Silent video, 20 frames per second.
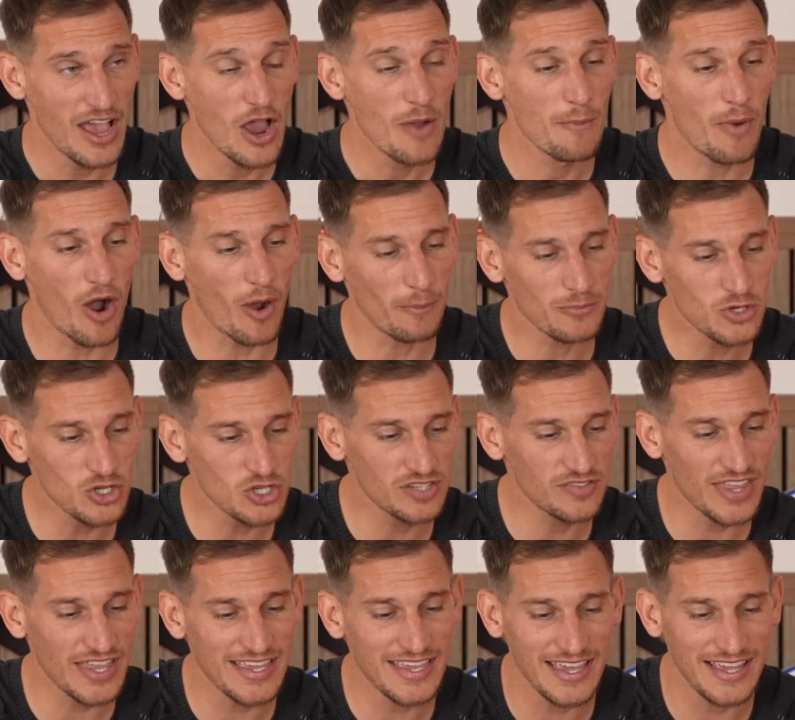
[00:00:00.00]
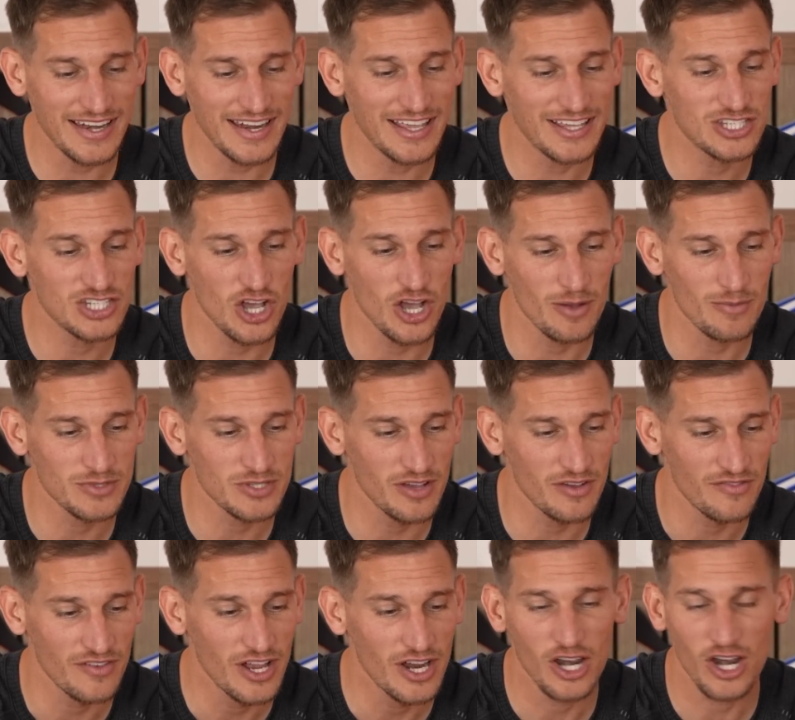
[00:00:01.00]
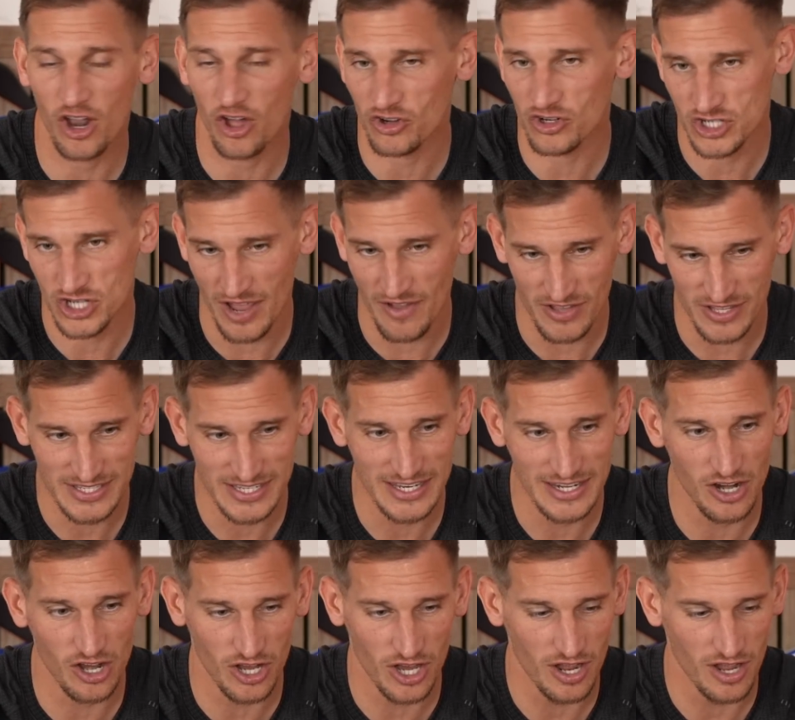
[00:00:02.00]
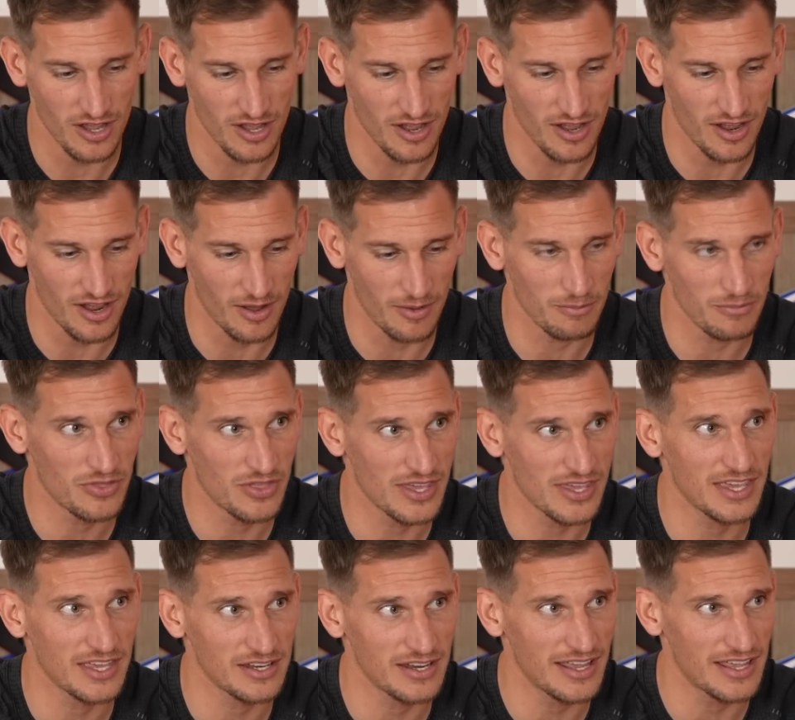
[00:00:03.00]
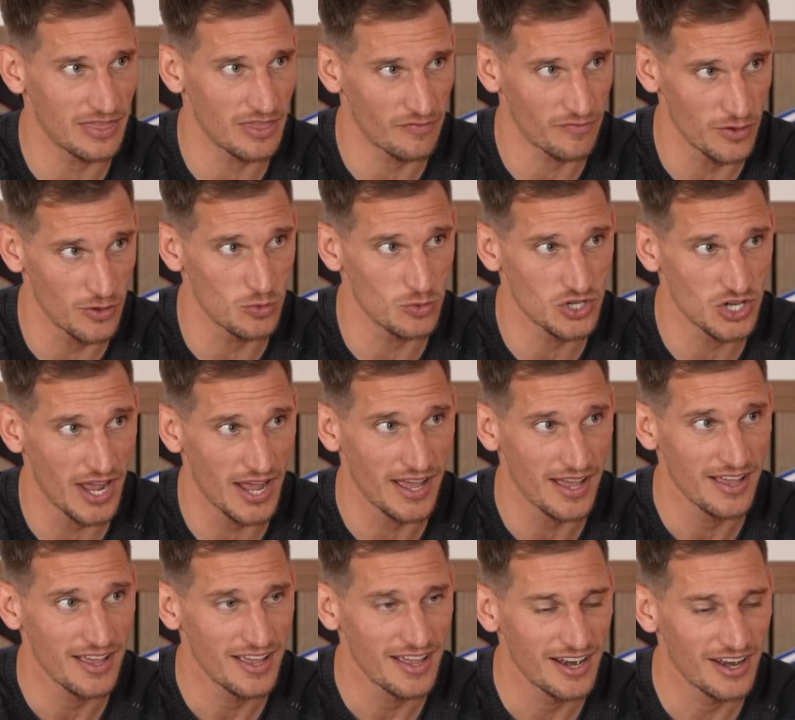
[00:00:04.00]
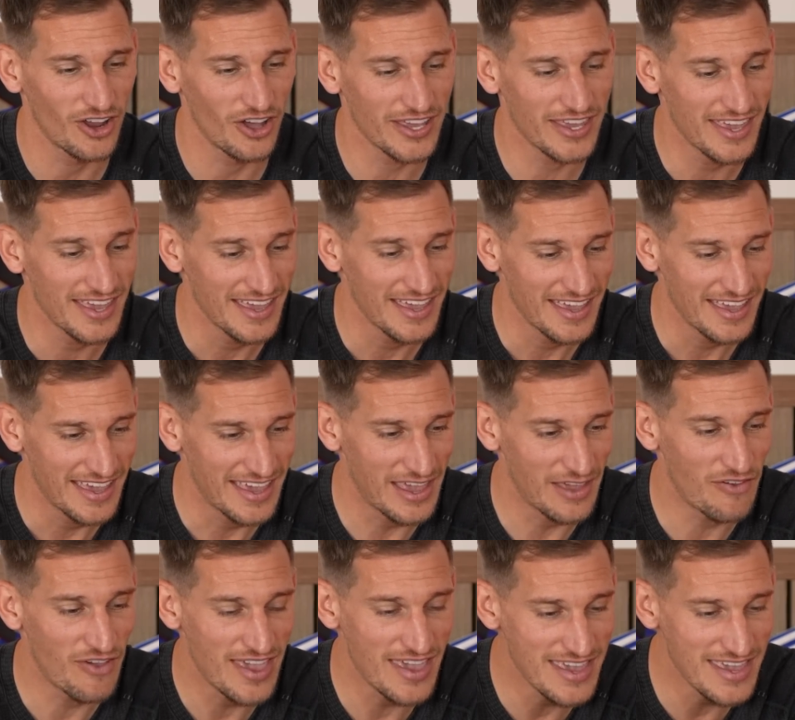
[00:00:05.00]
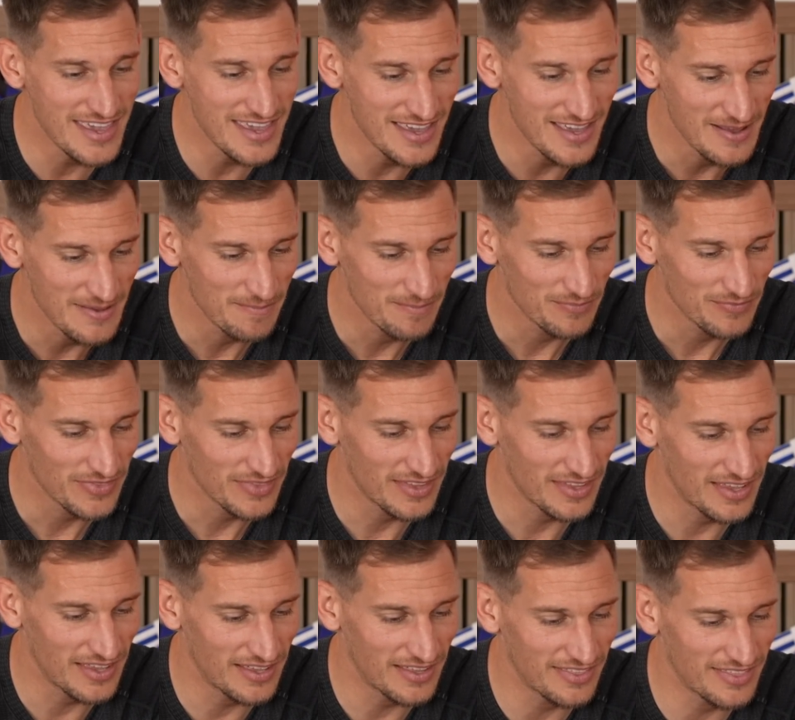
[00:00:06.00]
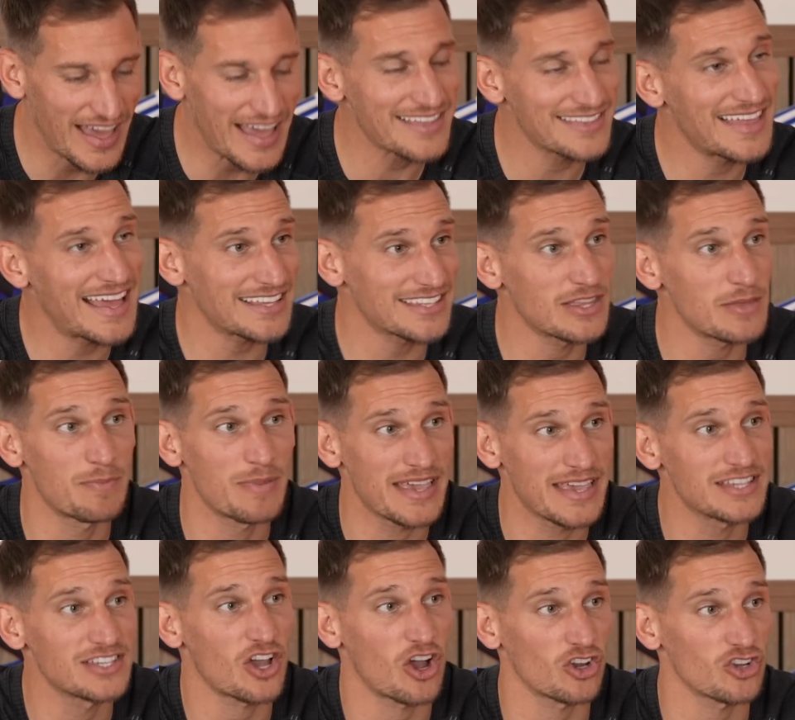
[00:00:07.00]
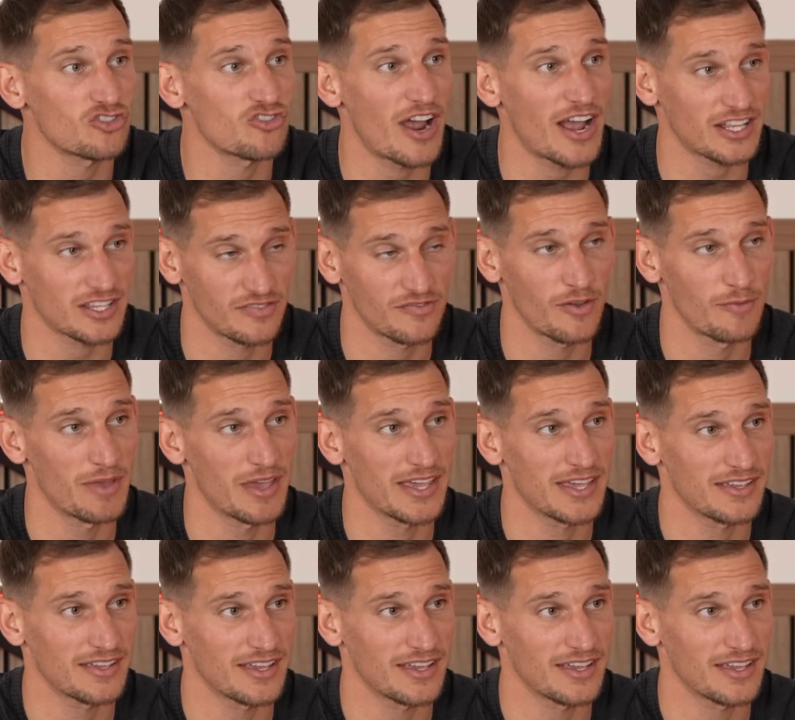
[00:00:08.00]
Yeah, but I'm just thinking in terms of longevity. Like I'm thinking in the future. Like if that's the biggest contract for me.